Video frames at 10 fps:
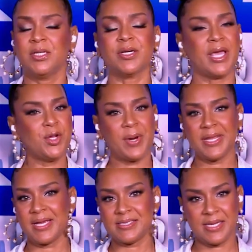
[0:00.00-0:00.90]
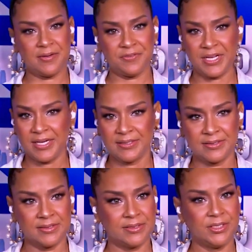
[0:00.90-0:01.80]
Look, ain't nobody got time for that.
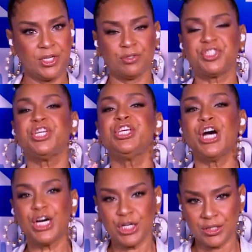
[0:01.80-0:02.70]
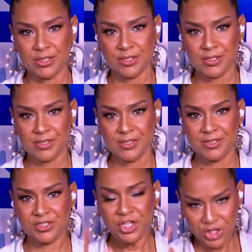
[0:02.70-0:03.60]
You know, she's
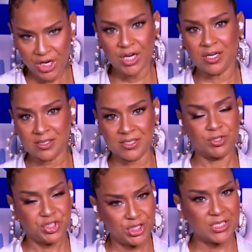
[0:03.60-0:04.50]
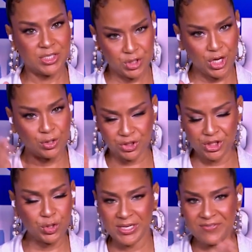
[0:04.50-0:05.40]
young. She young, so she can, you know,
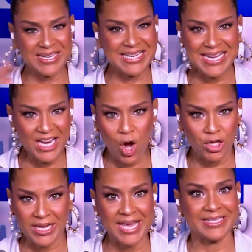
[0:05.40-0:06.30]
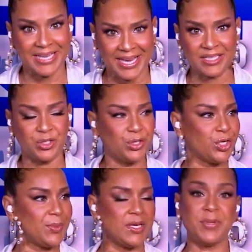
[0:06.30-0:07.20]
she don't even need all of that yet. You
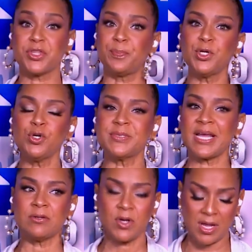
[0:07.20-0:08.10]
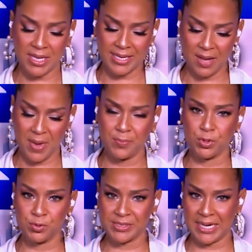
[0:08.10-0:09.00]
know what I mean? But the boobs, I don't know. I like how my
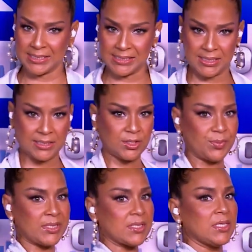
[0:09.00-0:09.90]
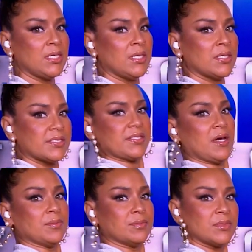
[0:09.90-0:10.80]
boobs kind of sit a little bit.
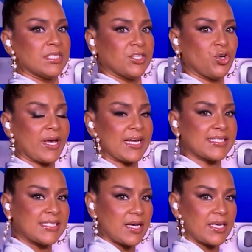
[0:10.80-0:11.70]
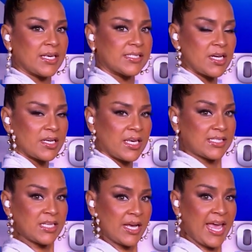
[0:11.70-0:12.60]
Something. You know, I got to suck in, tuck
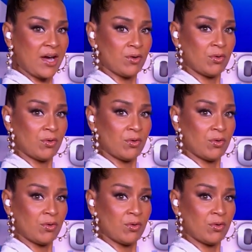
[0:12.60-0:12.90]
in, tuck out.